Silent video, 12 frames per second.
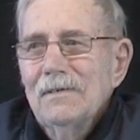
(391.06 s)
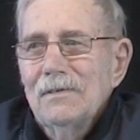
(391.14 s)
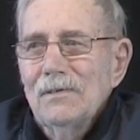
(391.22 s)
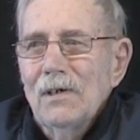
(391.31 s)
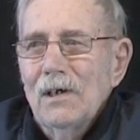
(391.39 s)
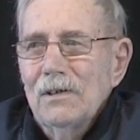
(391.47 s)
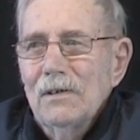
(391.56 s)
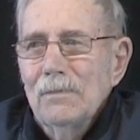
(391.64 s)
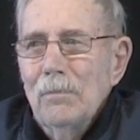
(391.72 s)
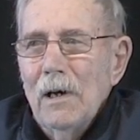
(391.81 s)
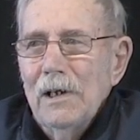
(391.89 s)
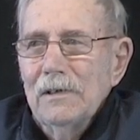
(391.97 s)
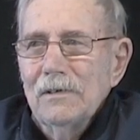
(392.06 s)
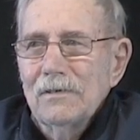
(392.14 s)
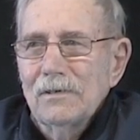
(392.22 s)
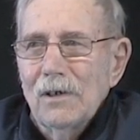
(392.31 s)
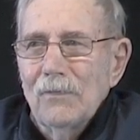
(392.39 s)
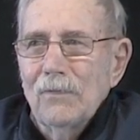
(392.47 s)
You had to bind the
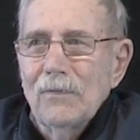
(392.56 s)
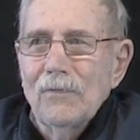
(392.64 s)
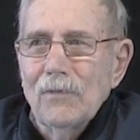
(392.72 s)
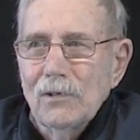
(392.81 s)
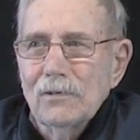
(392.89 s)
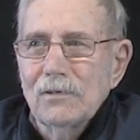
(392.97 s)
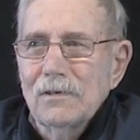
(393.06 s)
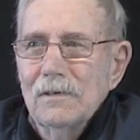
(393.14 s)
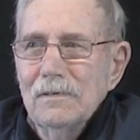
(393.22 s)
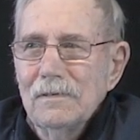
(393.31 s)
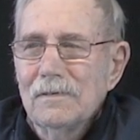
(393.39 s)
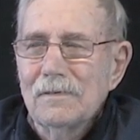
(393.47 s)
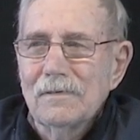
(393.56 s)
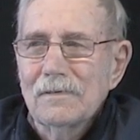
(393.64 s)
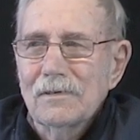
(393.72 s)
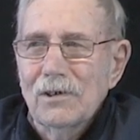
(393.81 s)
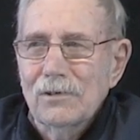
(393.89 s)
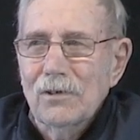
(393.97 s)
stuff first,
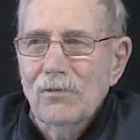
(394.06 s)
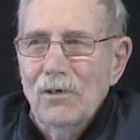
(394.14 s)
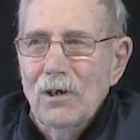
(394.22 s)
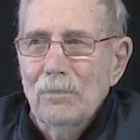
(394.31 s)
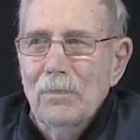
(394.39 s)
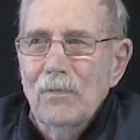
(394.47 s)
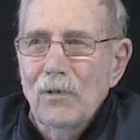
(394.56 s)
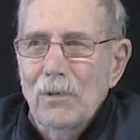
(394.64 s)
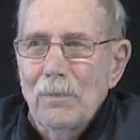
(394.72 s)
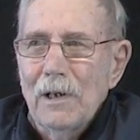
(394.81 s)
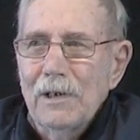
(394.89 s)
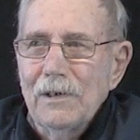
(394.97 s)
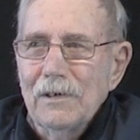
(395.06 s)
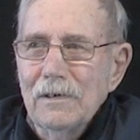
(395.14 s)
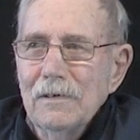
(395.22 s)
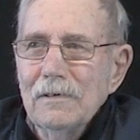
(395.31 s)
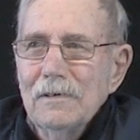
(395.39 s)
cut the crop with a binder,